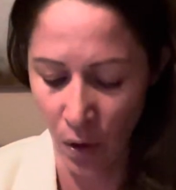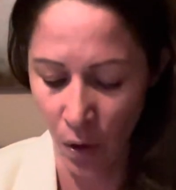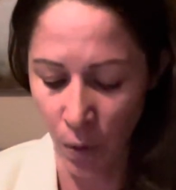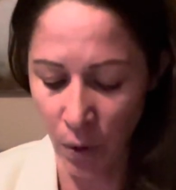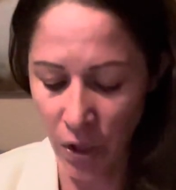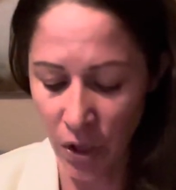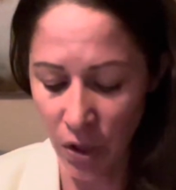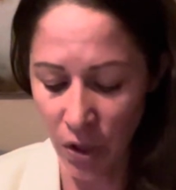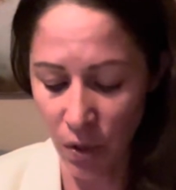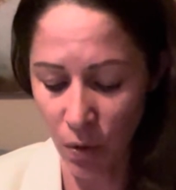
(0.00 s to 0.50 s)

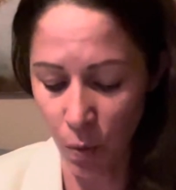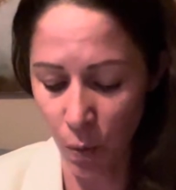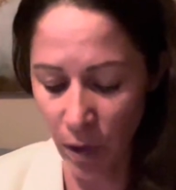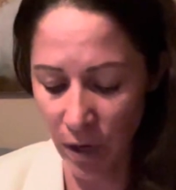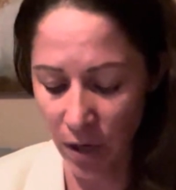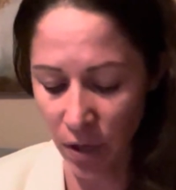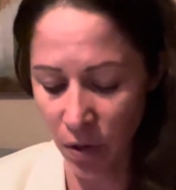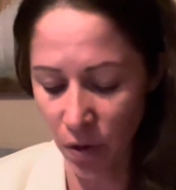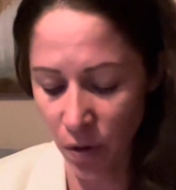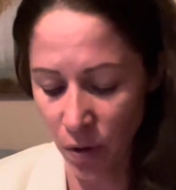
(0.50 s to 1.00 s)
which is
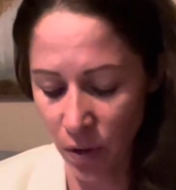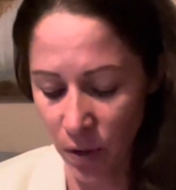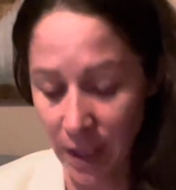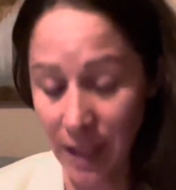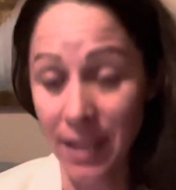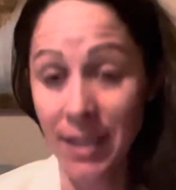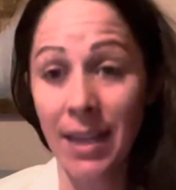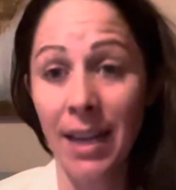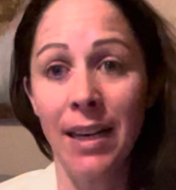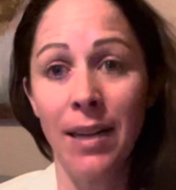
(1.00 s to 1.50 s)
where you
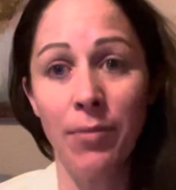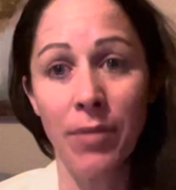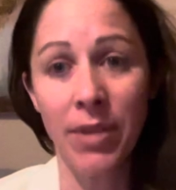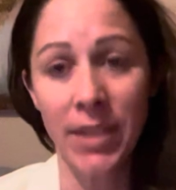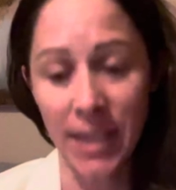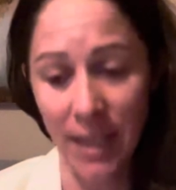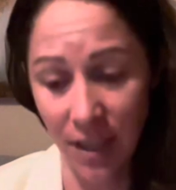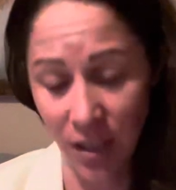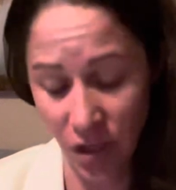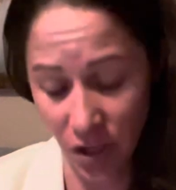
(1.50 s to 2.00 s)
create a
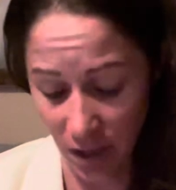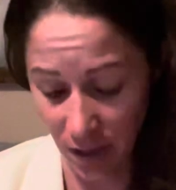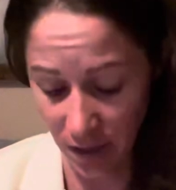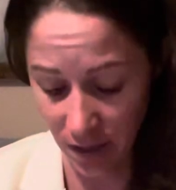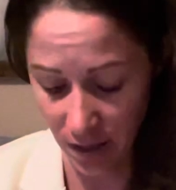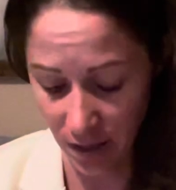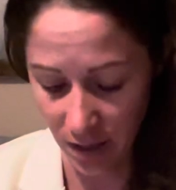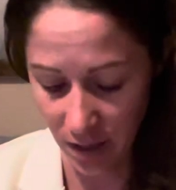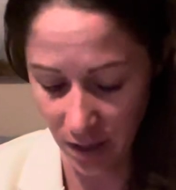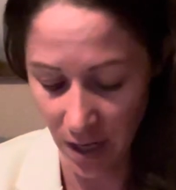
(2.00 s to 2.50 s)
limitation
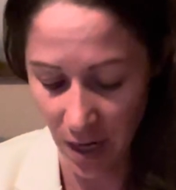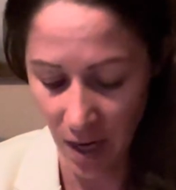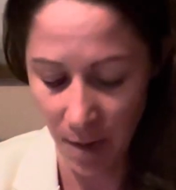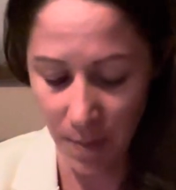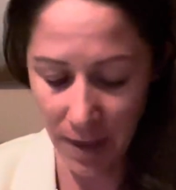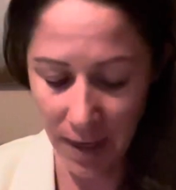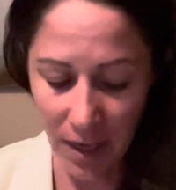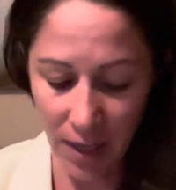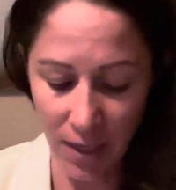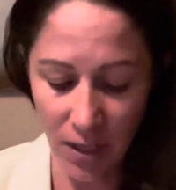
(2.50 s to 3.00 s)

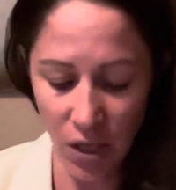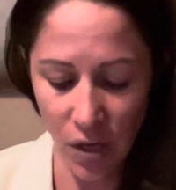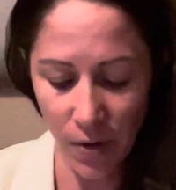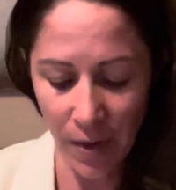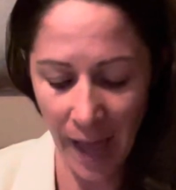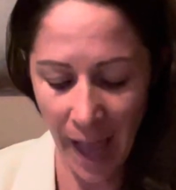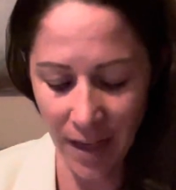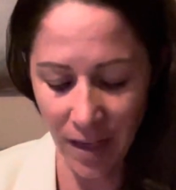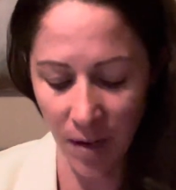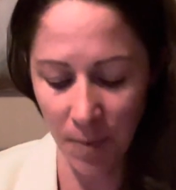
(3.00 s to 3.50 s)
because you
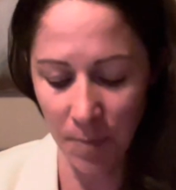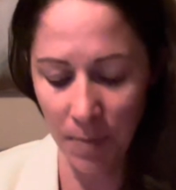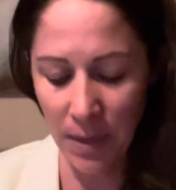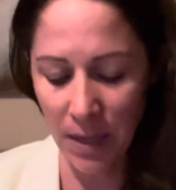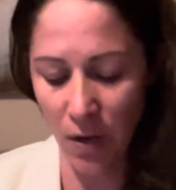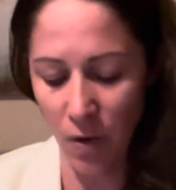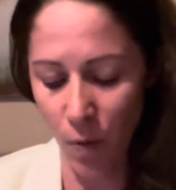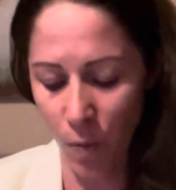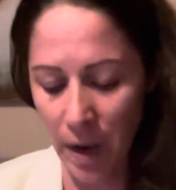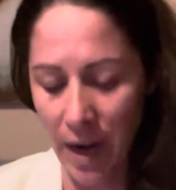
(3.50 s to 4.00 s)
cannot
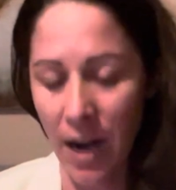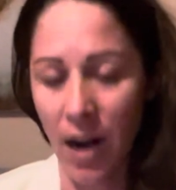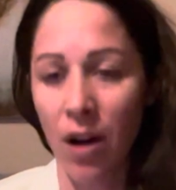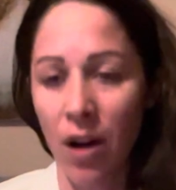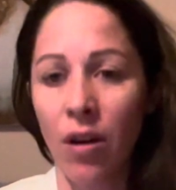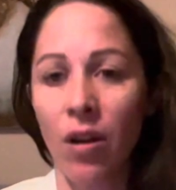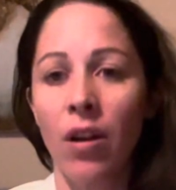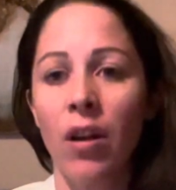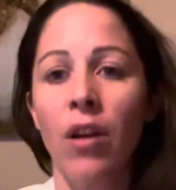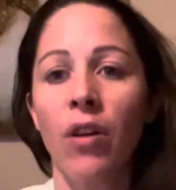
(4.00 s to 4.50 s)
be
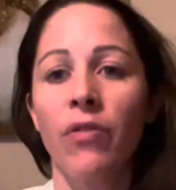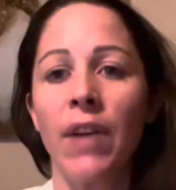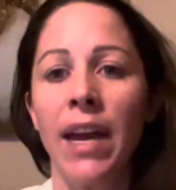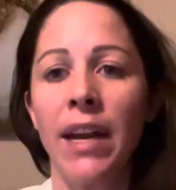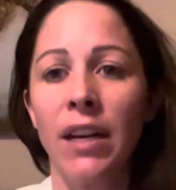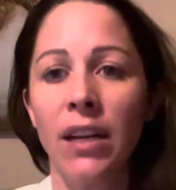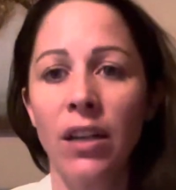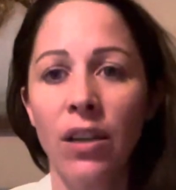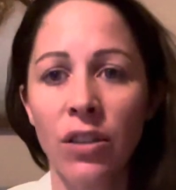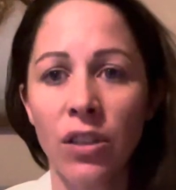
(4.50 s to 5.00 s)
aware of
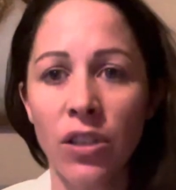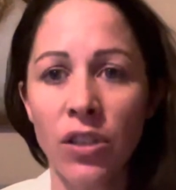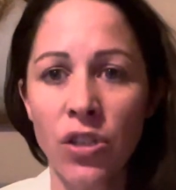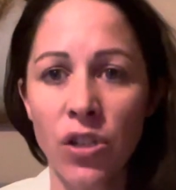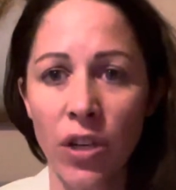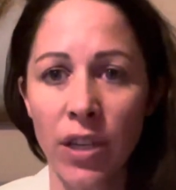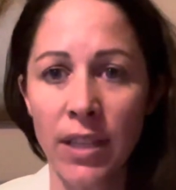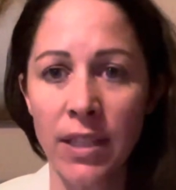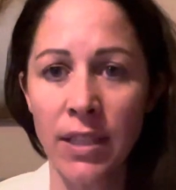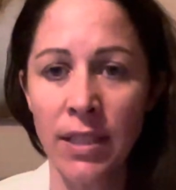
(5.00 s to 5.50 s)
any other
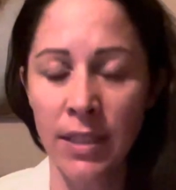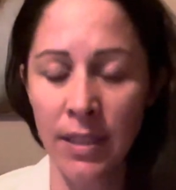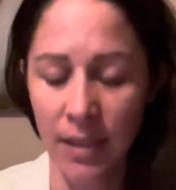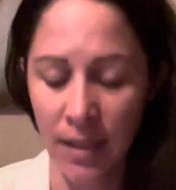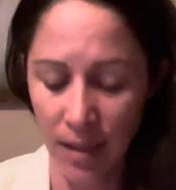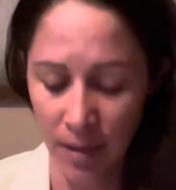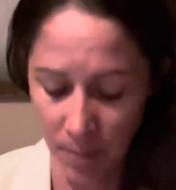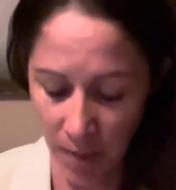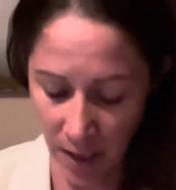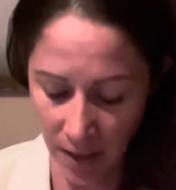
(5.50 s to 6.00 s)
choice,
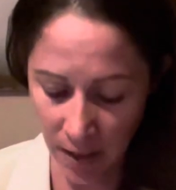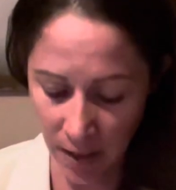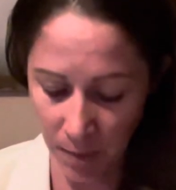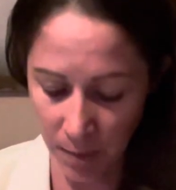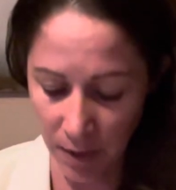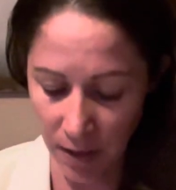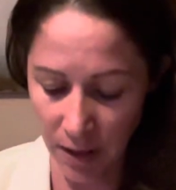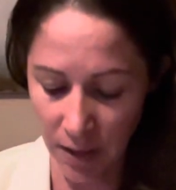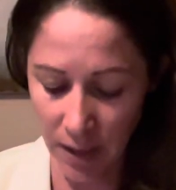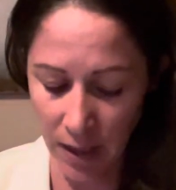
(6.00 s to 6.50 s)

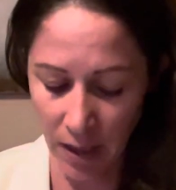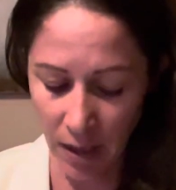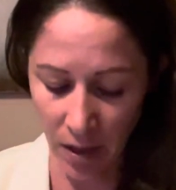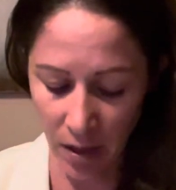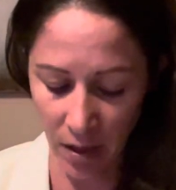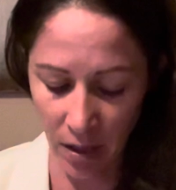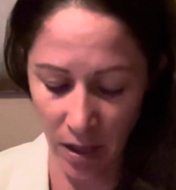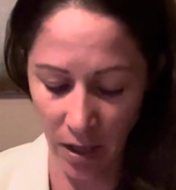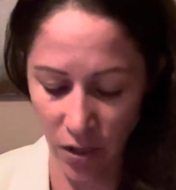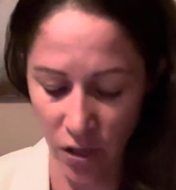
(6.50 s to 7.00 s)
possibility,
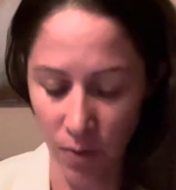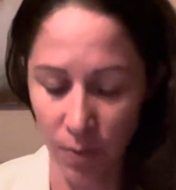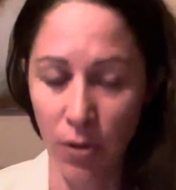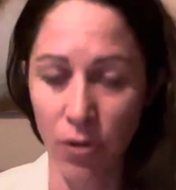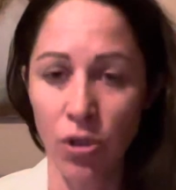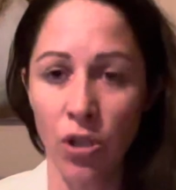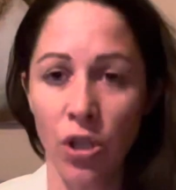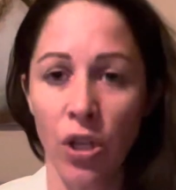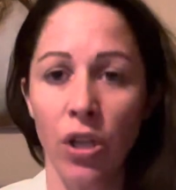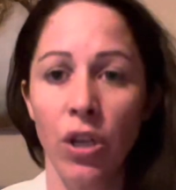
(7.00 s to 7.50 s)
or
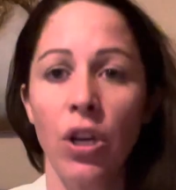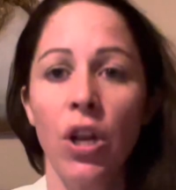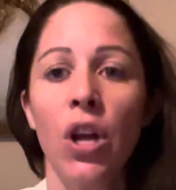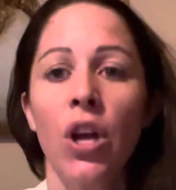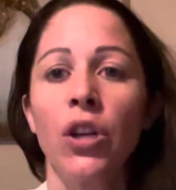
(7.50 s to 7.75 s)
contribution.